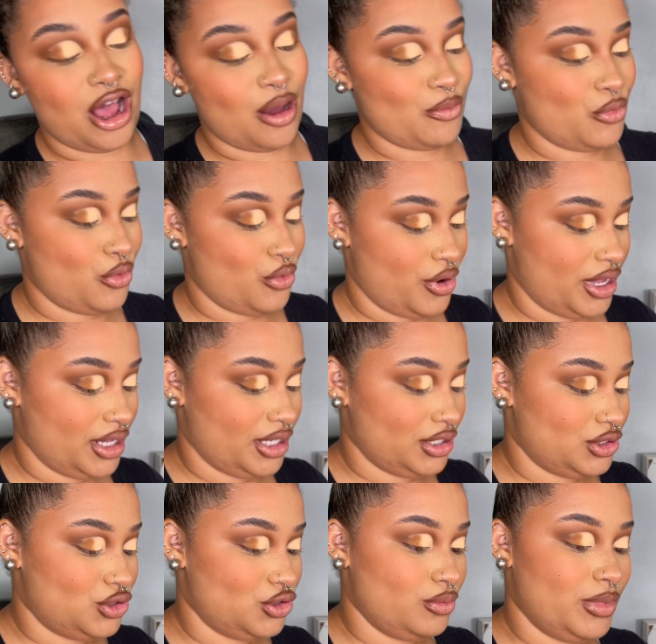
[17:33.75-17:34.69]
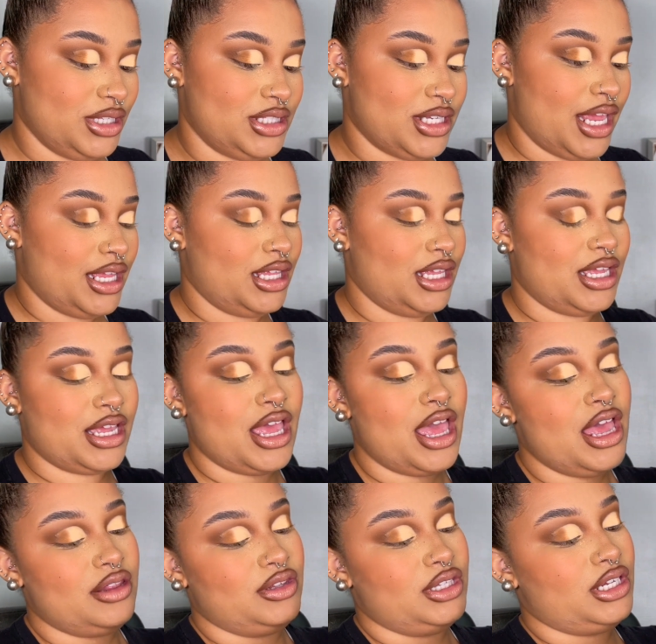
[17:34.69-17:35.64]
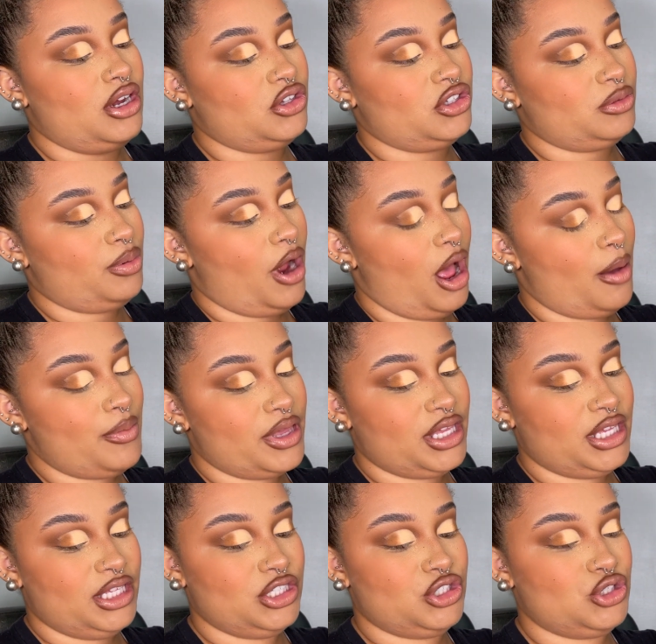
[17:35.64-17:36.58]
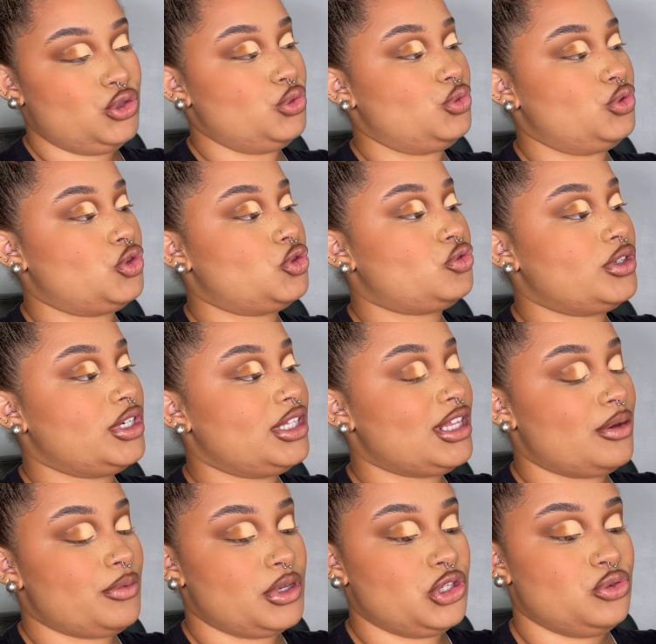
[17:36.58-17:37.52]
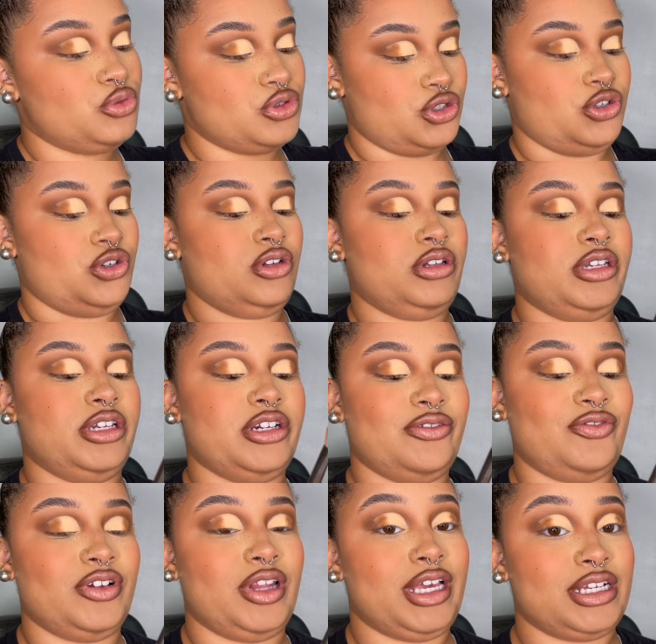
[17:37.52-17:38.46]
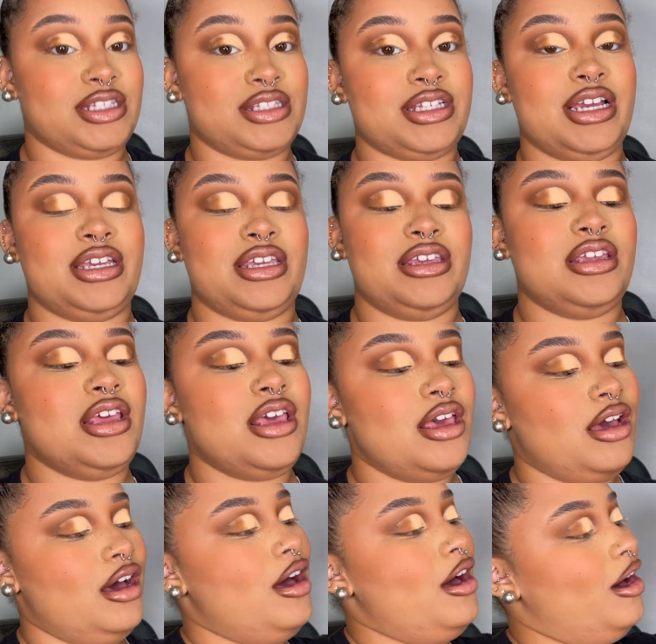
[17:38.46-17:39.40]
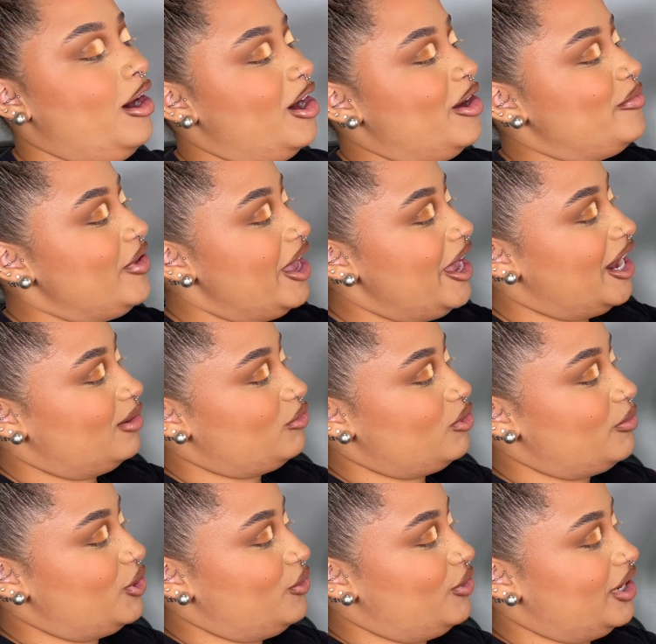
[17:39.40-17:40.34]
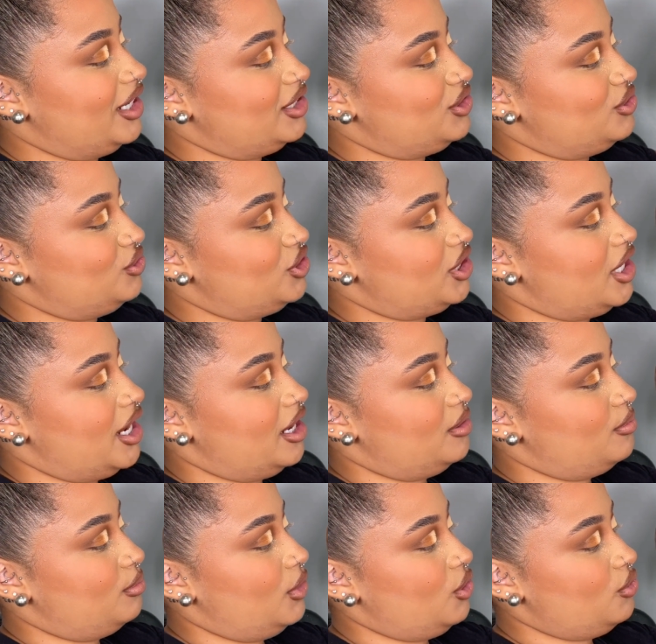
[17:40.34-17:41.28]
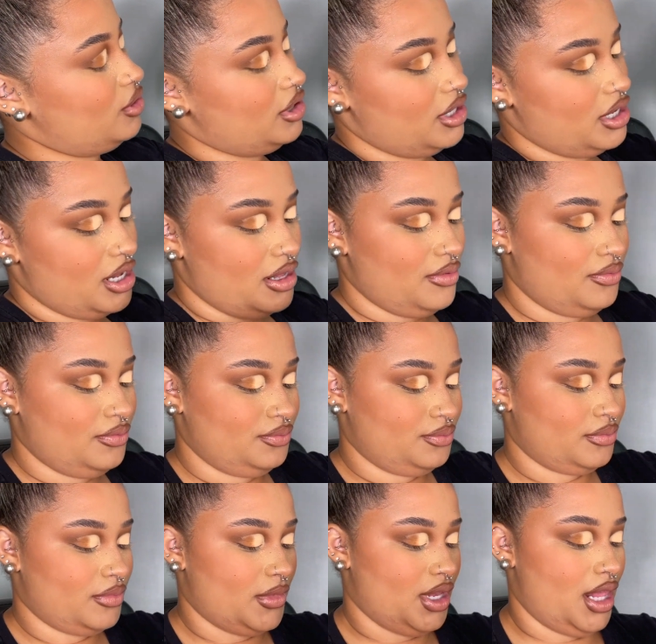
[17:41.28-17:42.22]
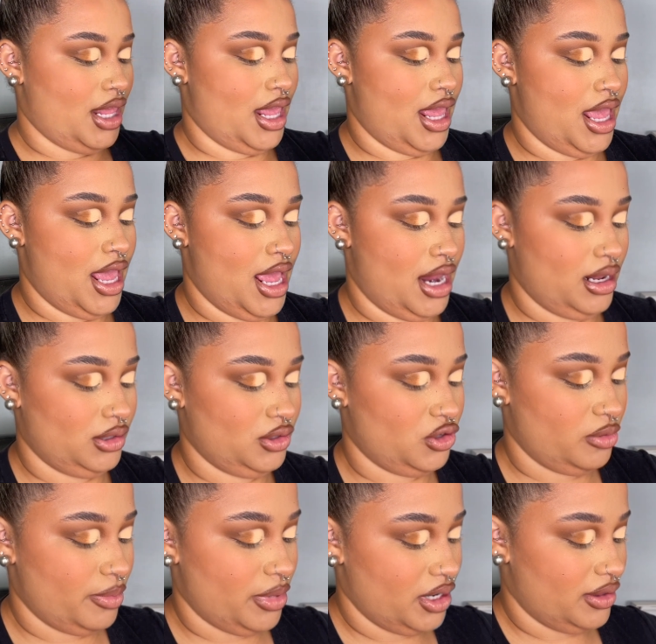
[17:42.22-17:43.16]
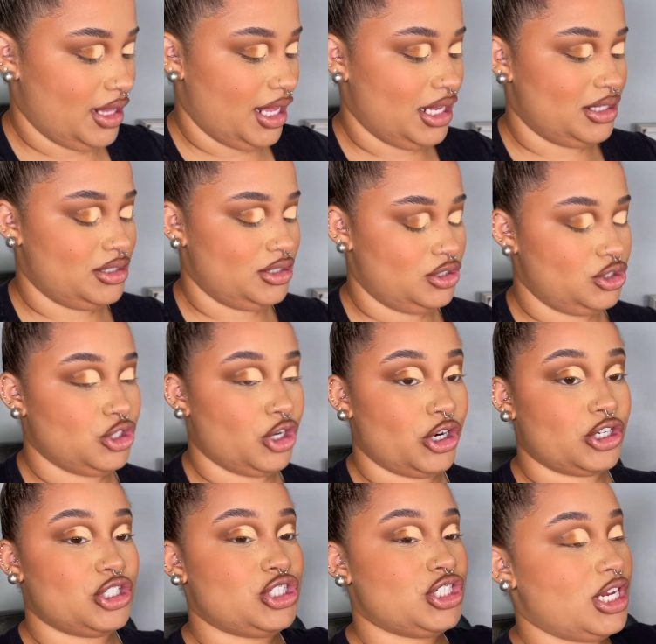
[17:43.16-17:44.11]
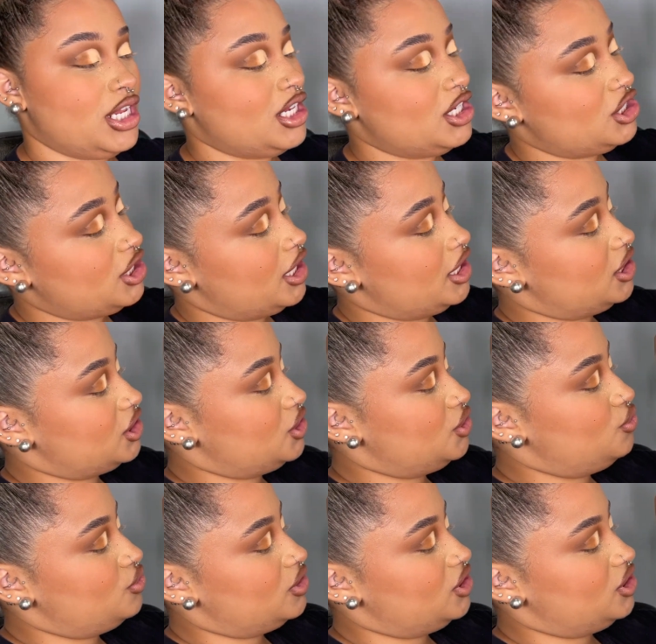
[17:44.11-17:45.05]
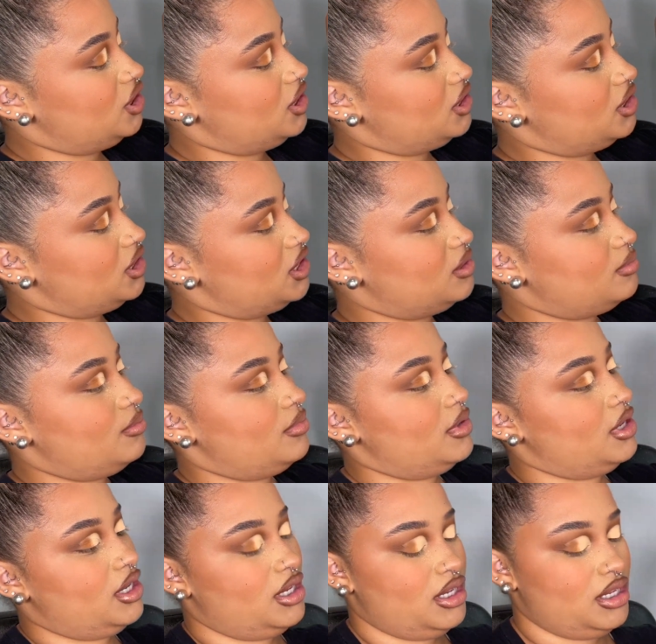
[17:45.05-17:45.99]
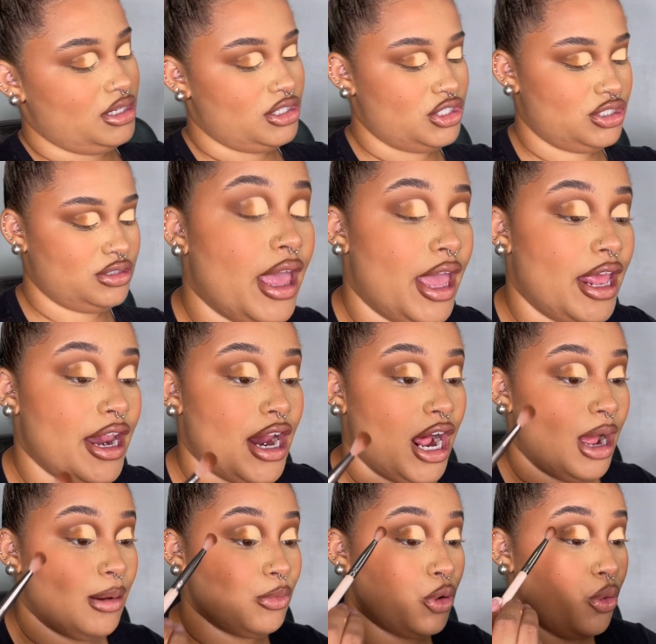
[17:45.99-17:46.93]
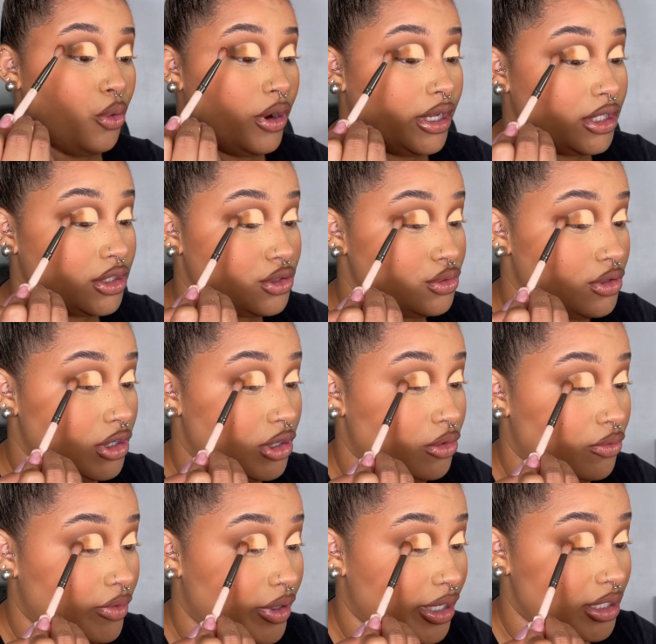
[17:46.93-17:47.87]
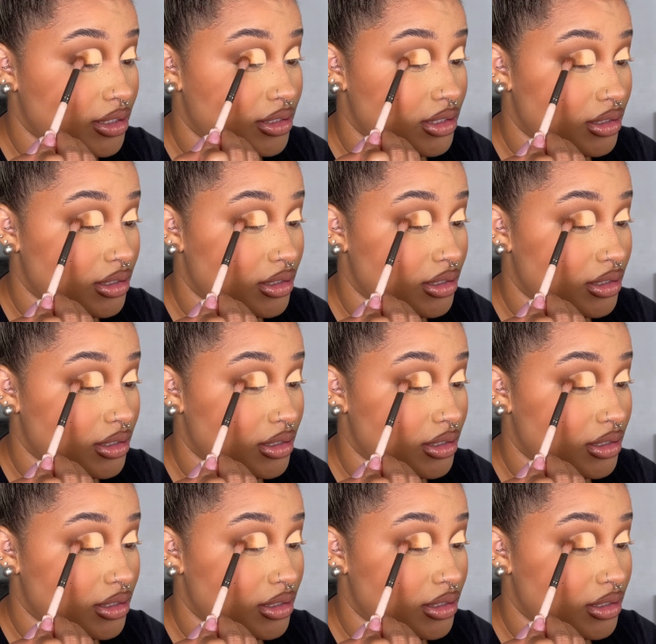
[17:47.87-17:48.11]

I'm going to be taking the ColourPop E23 that we used earlier for like a second. And I'm going to be going into shade Mocha and a little bit of that dark shade Snoozing, just a smidge. And I'm going to go right into